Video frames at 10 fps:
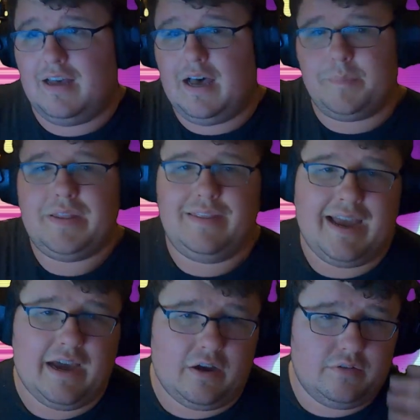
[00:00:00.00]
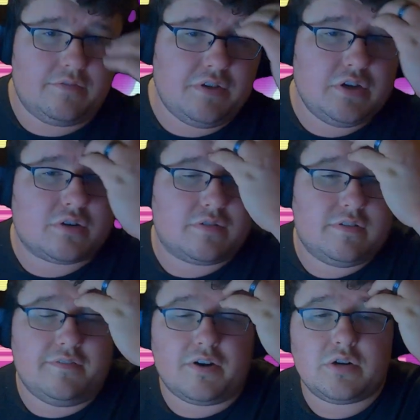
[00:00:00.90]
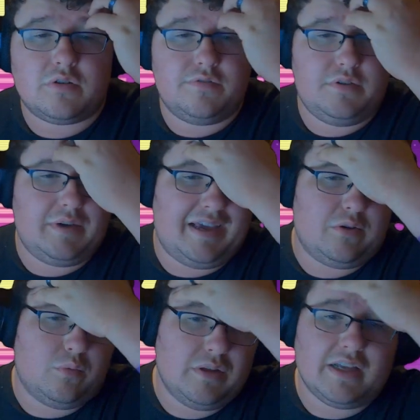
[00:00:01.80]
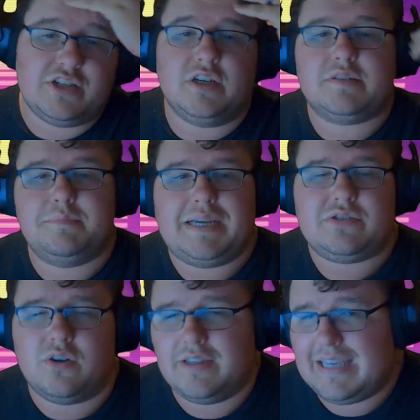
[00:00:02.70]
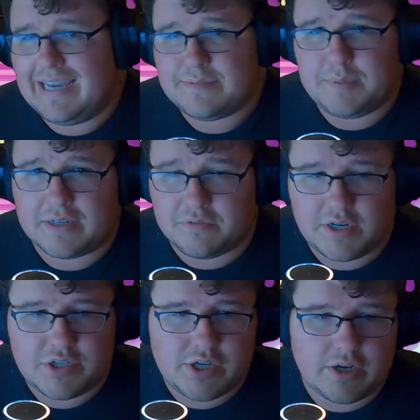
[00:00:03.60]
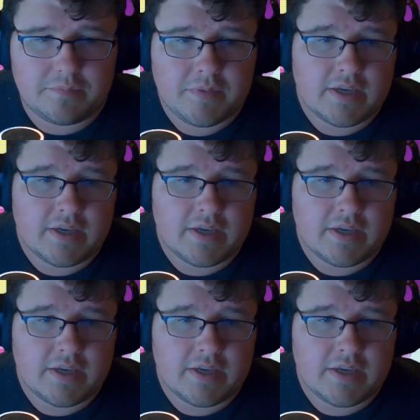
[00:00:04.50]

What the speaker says: up and down. The vertical view angle will adjust based on the aspect ratio.